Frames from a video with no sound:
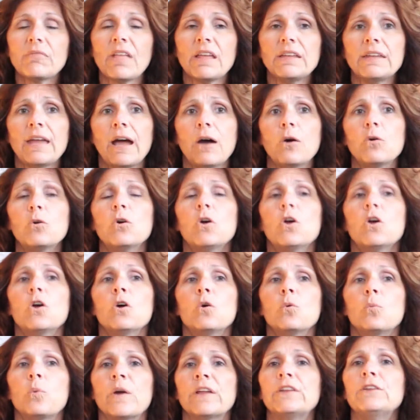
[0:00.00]
Now,
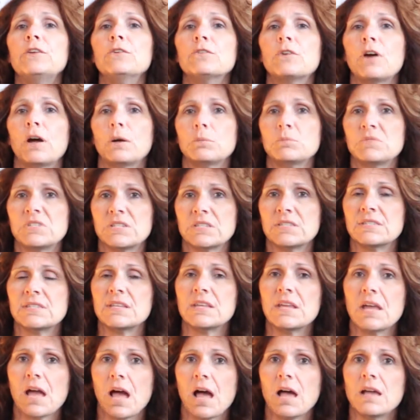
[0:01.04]
when you come to
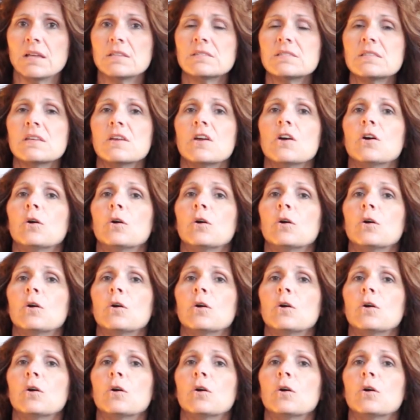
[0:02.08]
see us,